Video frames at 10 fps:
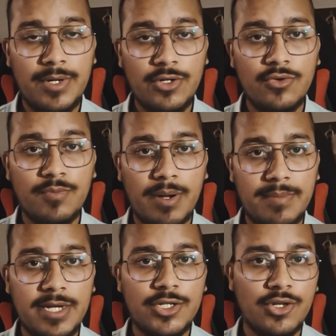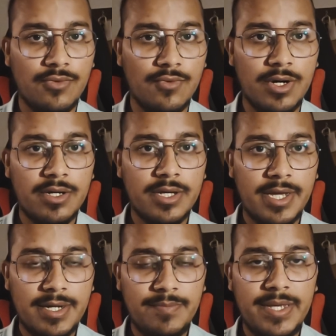to publish your work
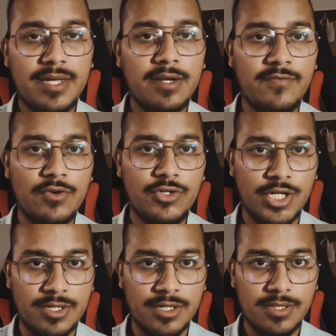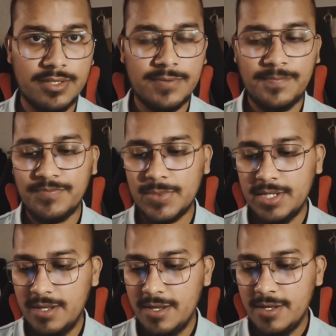in peer-reviewed journals.
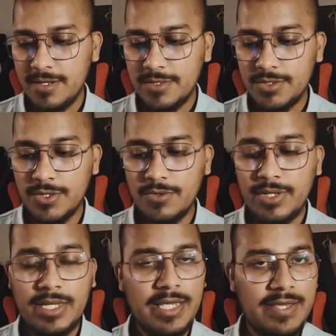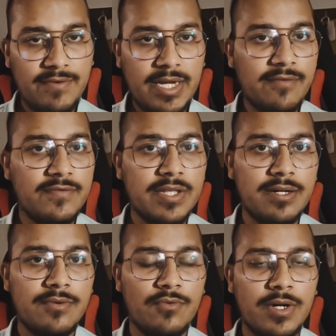So even if
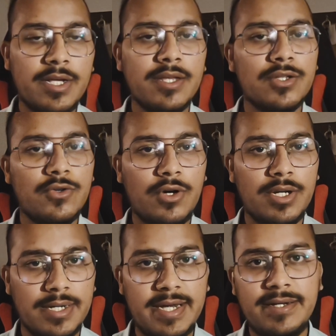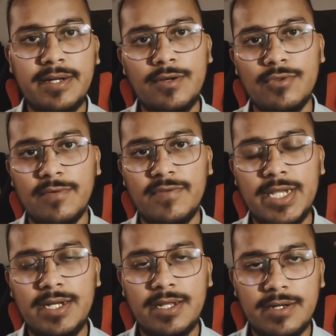the work is not related to the
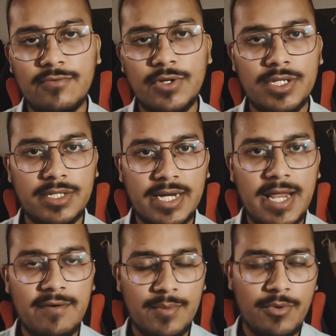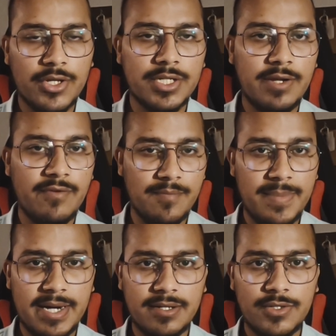field, it would still have a positive
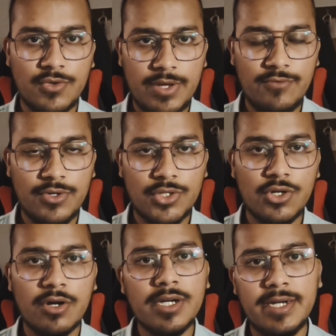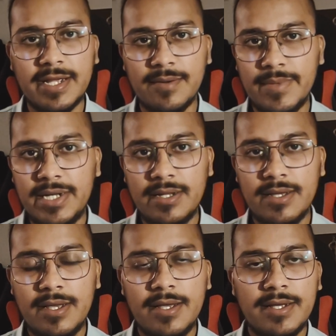impact. So I would strongly recommend
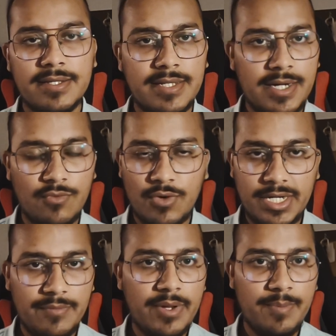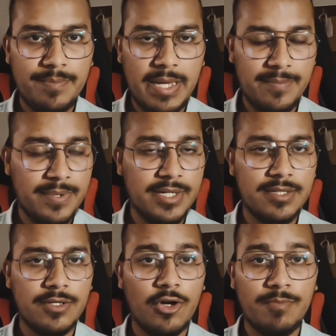that whatever
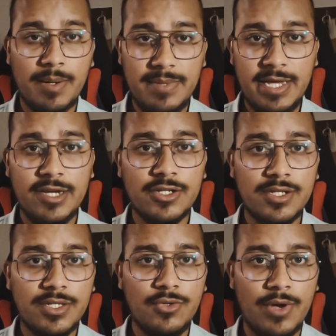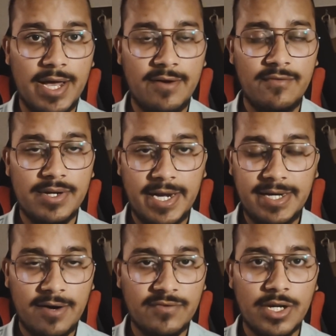papers or publications you have right
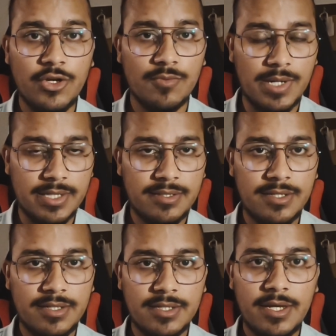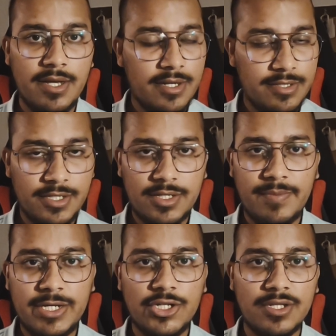after your masters, just
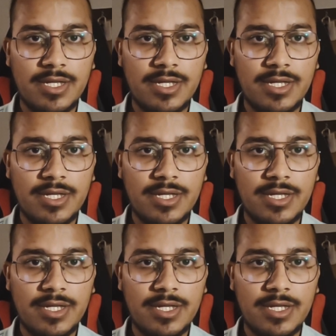mention